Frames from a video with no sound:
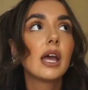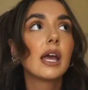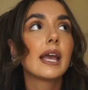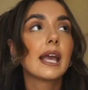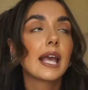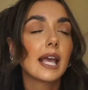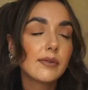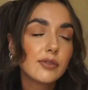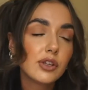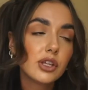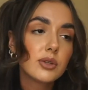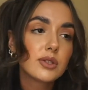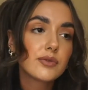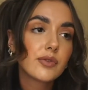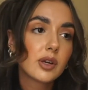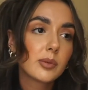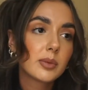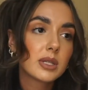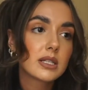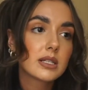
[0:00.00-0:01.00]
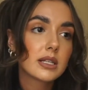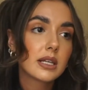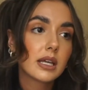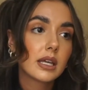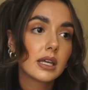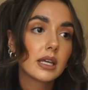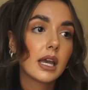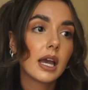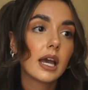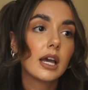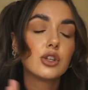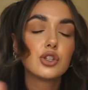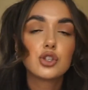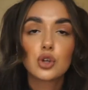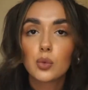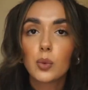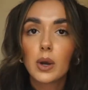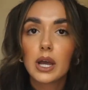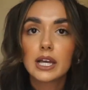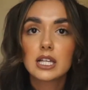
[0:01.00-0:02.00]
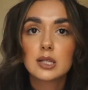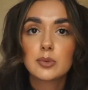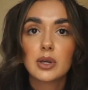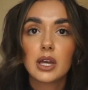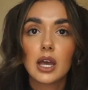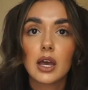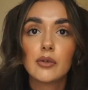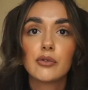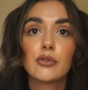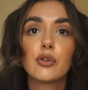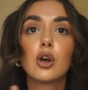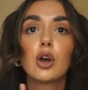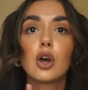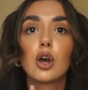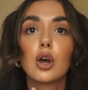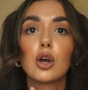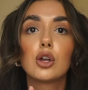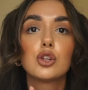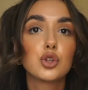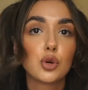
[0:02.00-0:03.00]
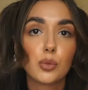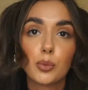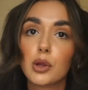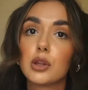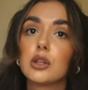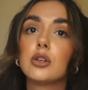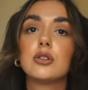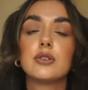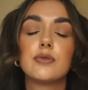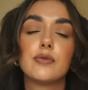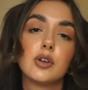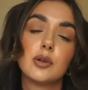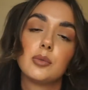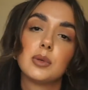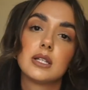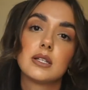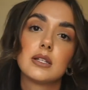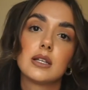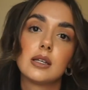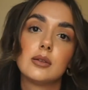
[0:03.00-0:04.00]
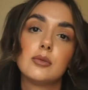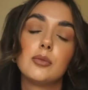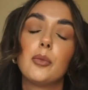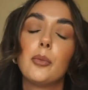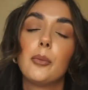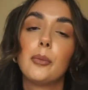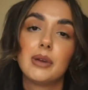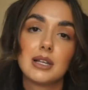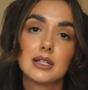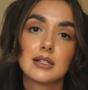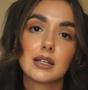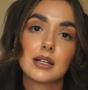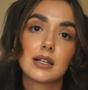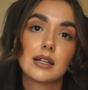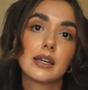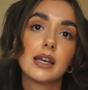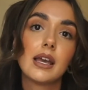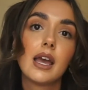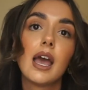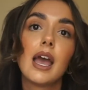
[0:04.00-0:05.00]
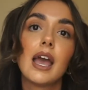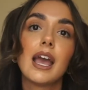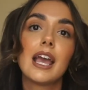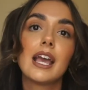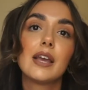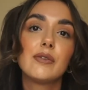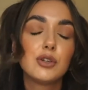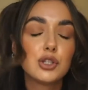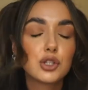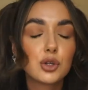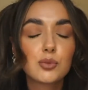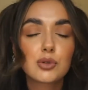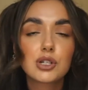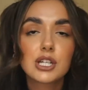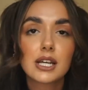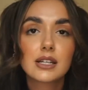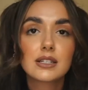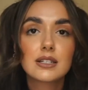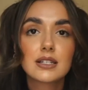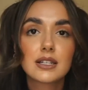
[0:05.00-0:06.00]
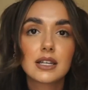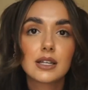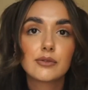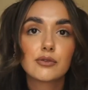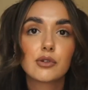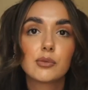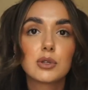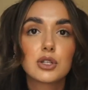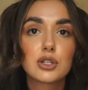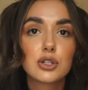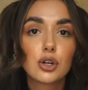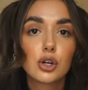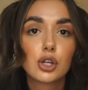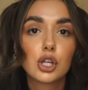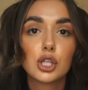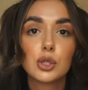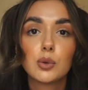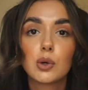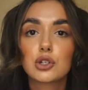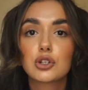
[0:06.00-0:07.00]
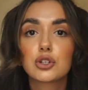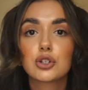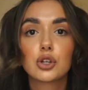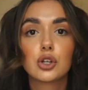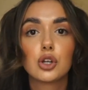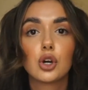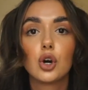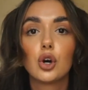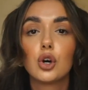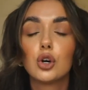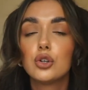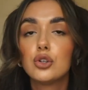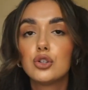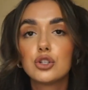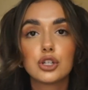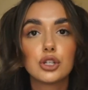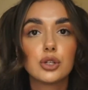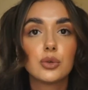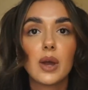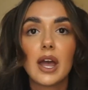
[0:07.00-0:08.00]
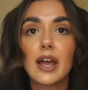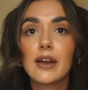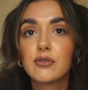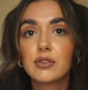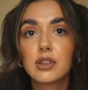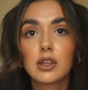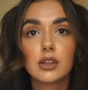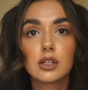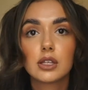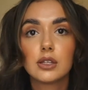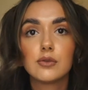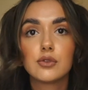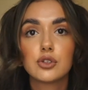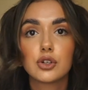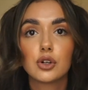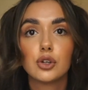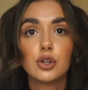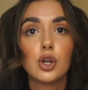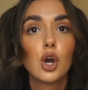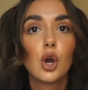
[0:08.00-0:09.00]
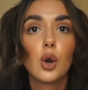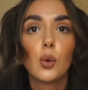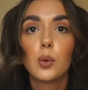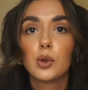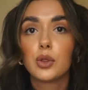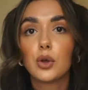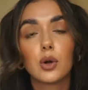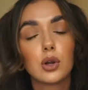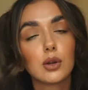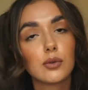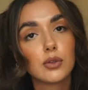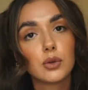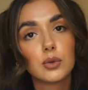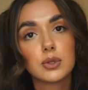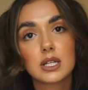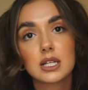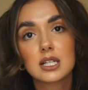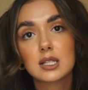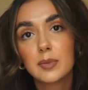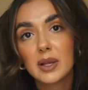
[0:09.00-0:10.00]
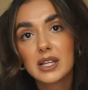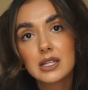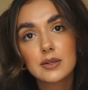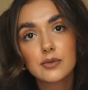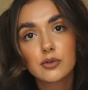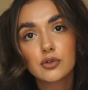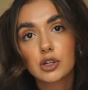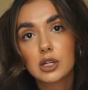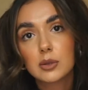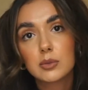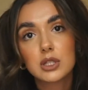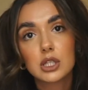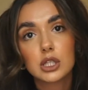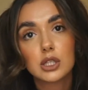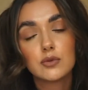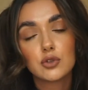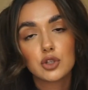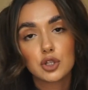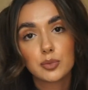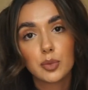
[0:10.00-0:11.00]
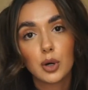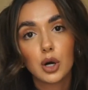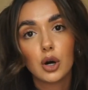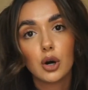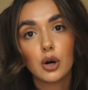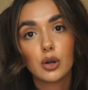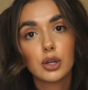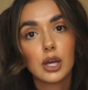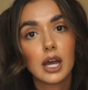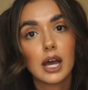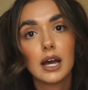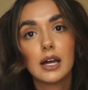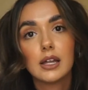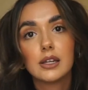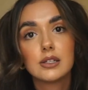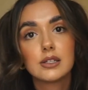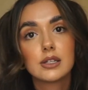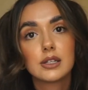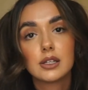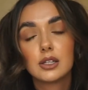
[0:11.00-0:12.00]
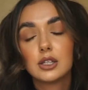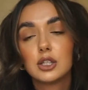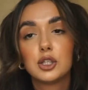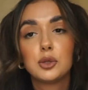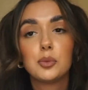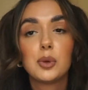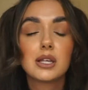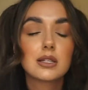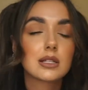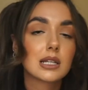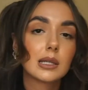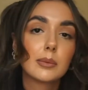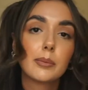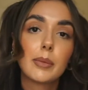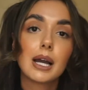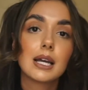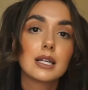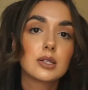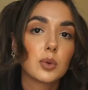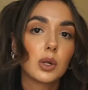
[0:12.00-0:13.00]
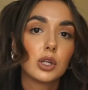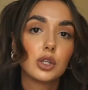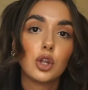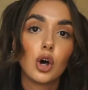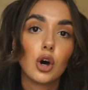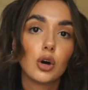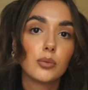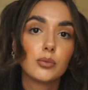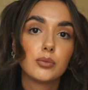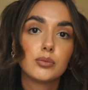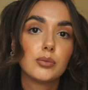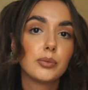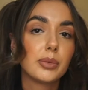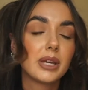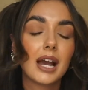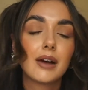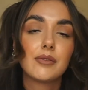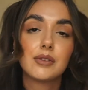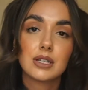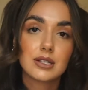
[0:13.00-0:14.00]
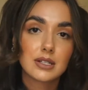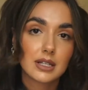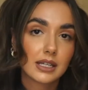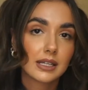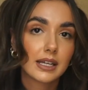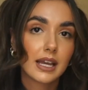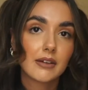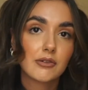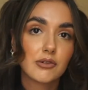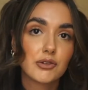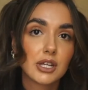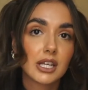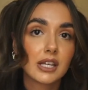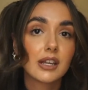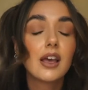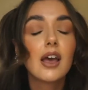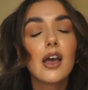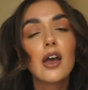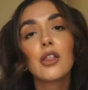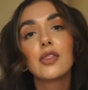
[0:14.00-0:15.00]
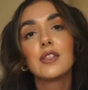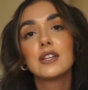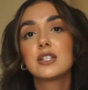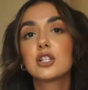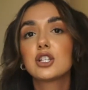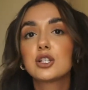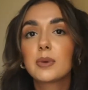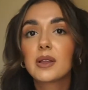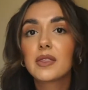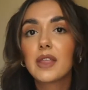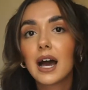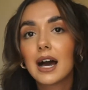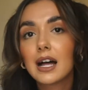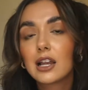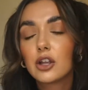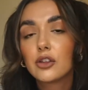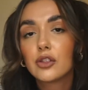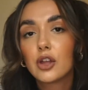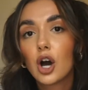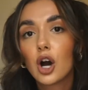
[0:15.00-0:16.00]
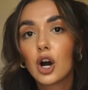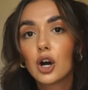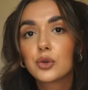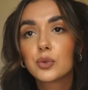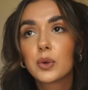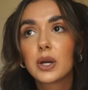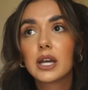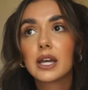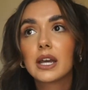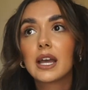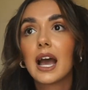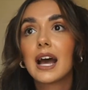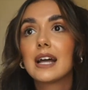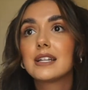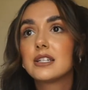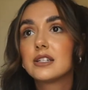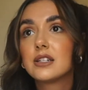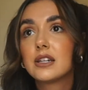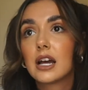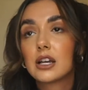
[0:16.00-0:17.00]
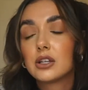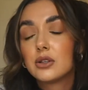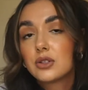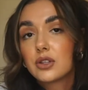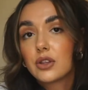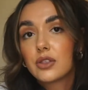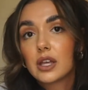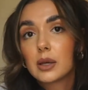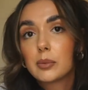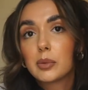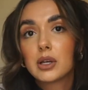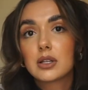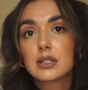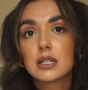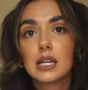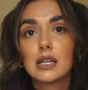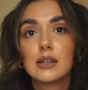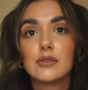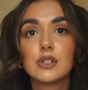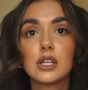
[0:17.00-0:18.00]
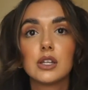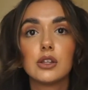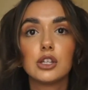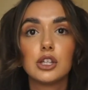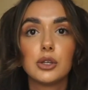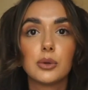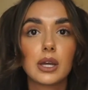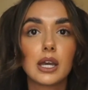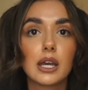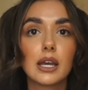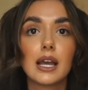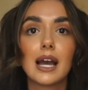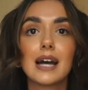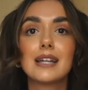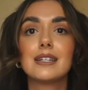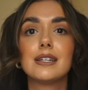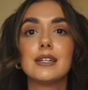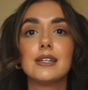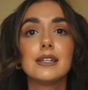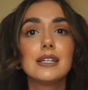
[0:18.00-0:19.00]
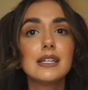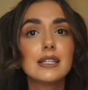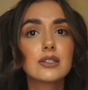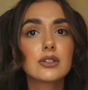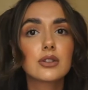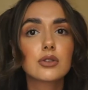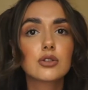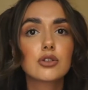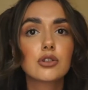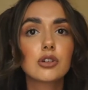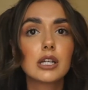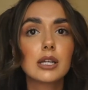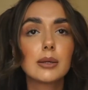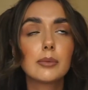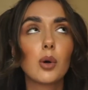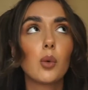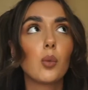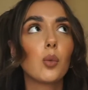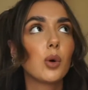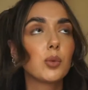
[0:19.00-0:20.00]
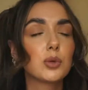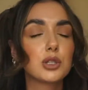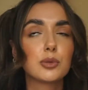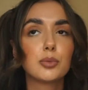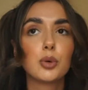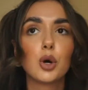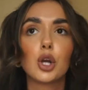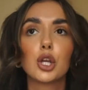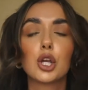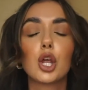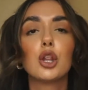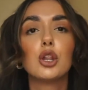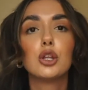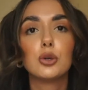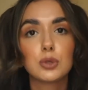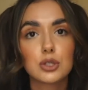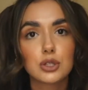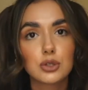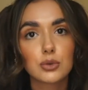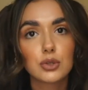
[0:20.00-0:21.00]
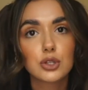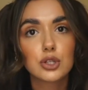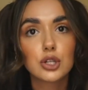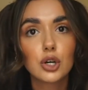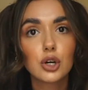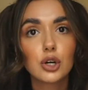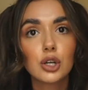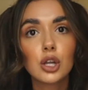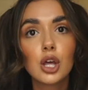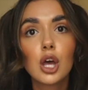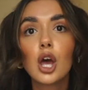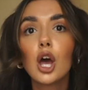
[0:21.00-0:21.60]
If you use vitamin C and don't wear SPF, don't bother using vitamin C, basically. If you don't protect your skin from the sun, you are just going to undo everything that you've done with all of those expensive creams that you've just put on, and you basically might as well not be having a skincare routine. This is something that I learned the hard way. I used to think because I lived in the UK I didn't need sunscreen. What was the point? There was no sun.